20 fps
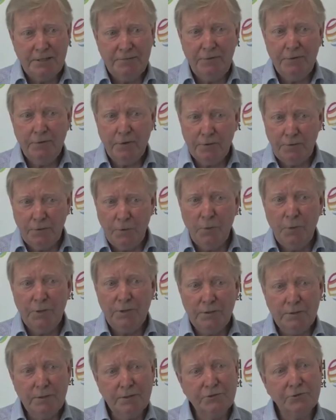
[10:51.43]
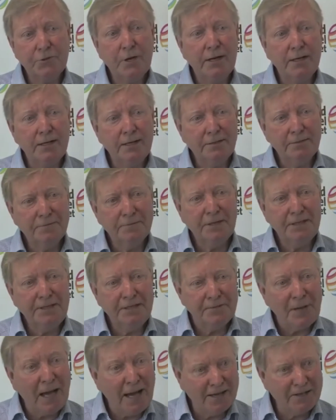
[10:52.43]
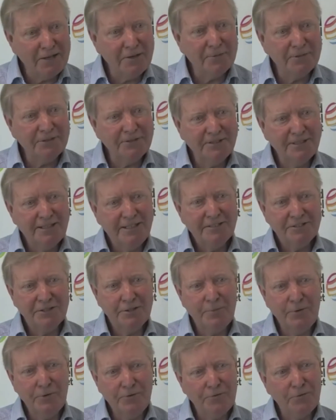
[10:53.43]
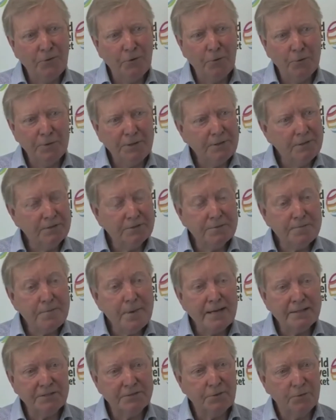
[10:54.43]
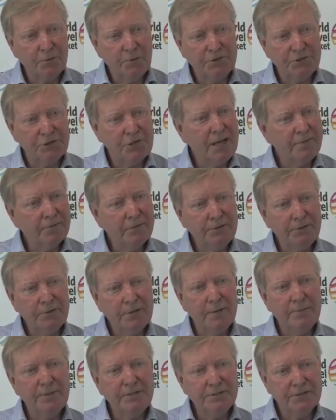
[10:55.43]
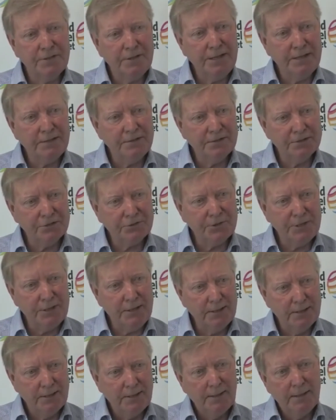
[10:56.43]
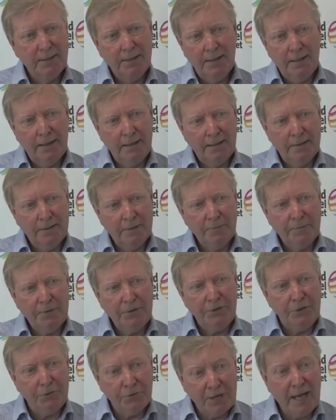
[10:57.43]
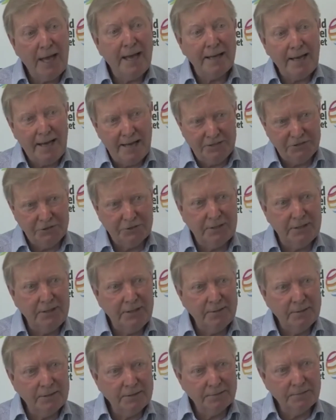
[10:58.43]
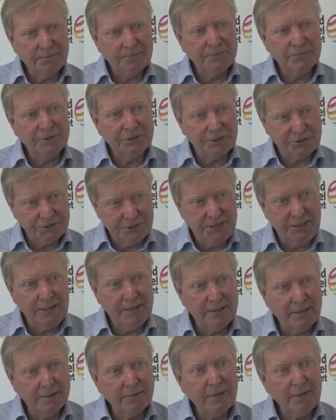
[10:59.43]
If you've got the will, the drive, the acumen to move forward, it doesn't matter at which level you come into the industry, you can actually succeed